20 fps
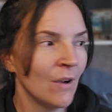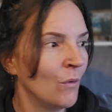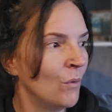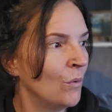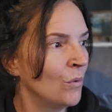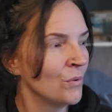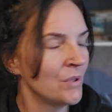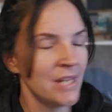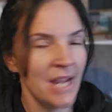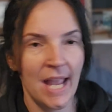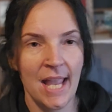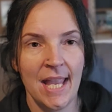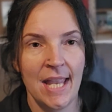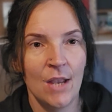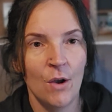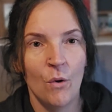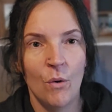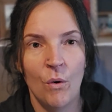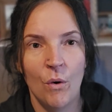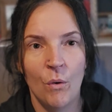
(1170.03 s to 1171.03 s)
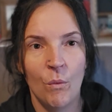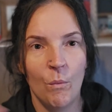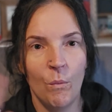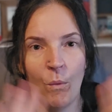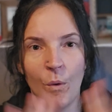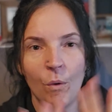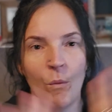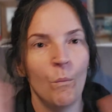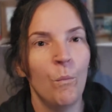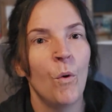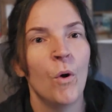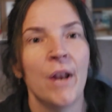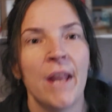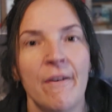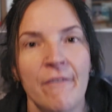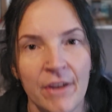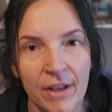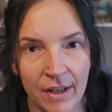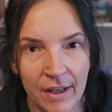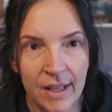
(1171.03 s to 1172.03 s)
or day or
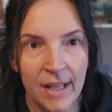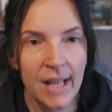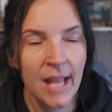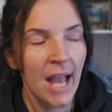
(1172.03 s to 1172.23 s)
whatever,